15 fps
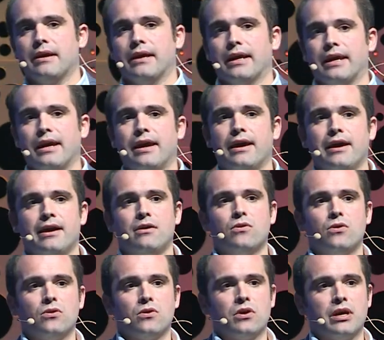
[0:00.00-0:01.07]

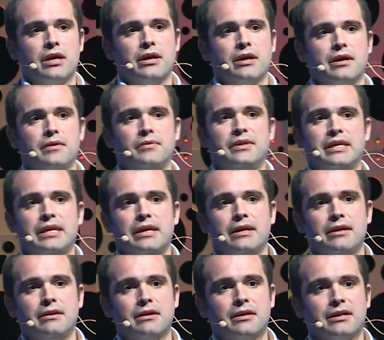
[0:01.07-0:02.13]
how uh,
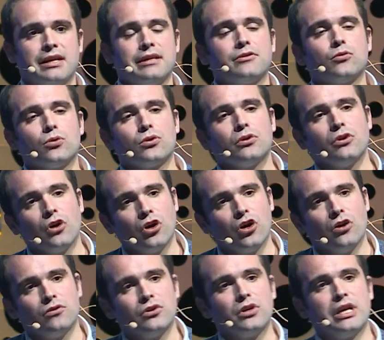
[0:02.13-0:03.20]
the return
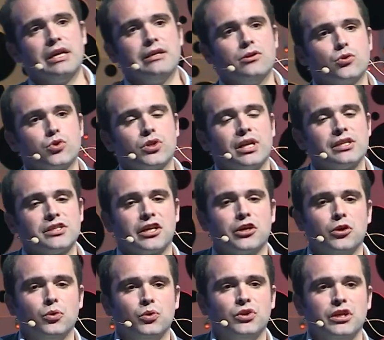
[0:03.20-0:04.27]
on industrial
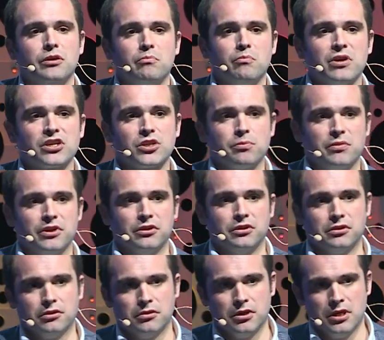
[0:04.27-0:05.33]
security investment.
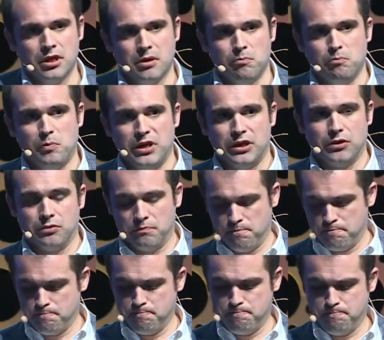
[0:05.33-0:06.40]
Be
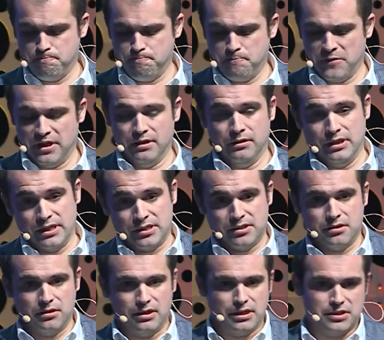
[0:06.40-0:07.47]

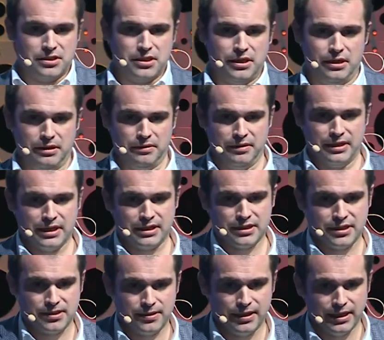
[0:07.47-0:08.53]
let's, let's see next
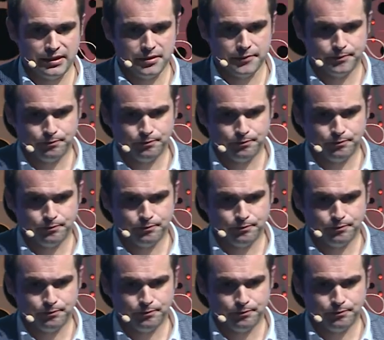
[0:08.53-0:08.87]
slide.